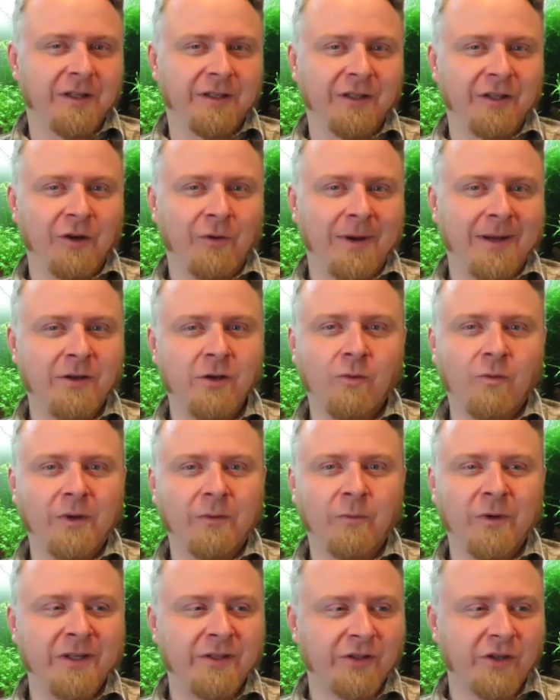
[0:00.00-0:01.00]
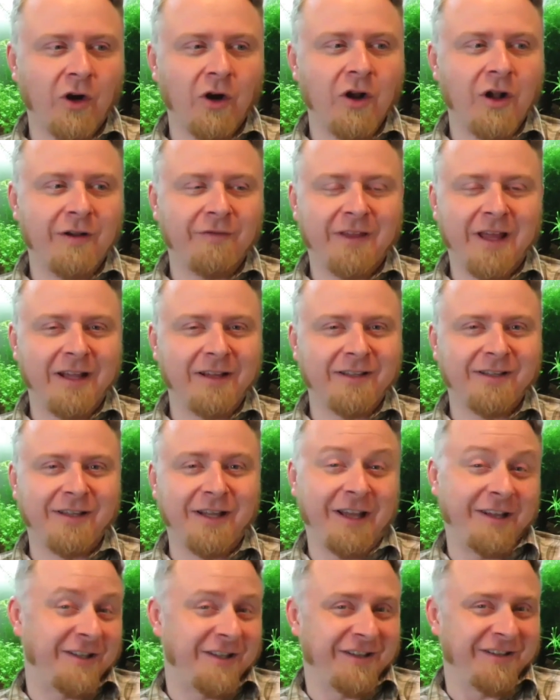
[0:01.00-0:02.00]
You know, I know when we start off, that
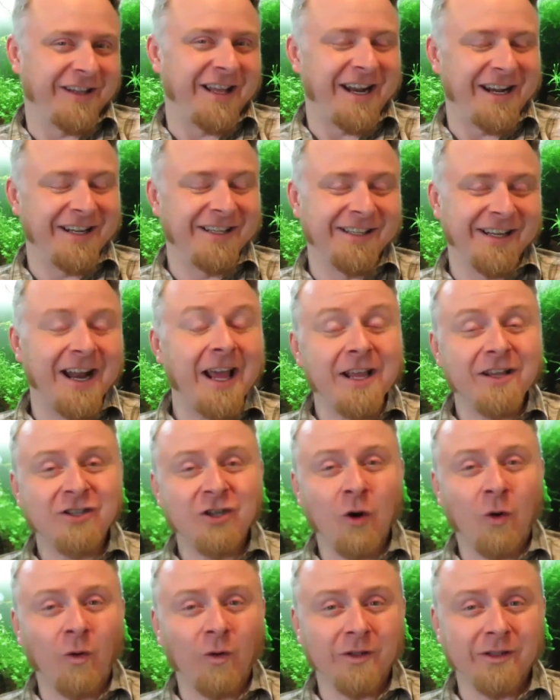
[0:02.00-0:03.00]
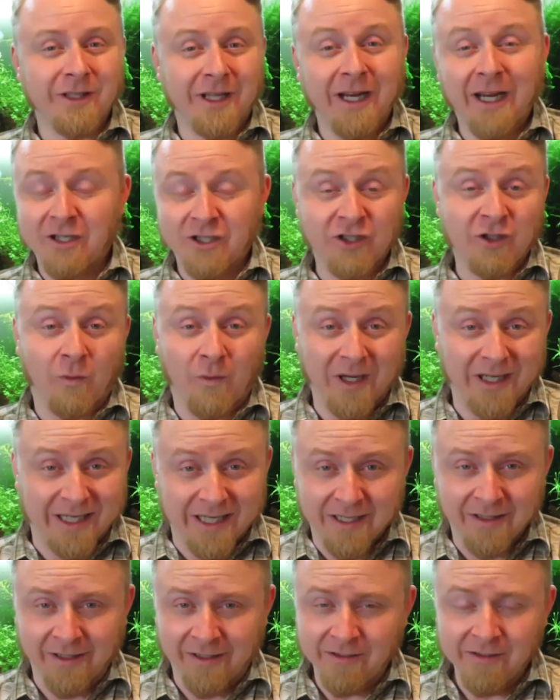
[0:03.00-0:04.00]
is a nice goal. It's like, I just don't want to
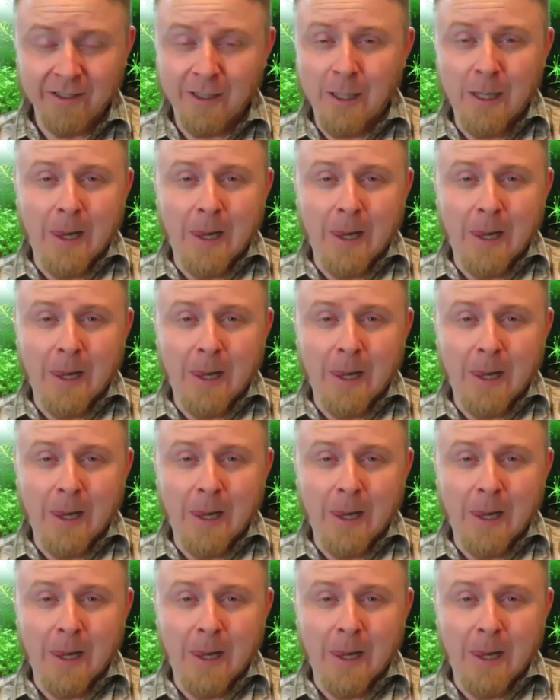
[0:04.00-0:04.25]
kill it.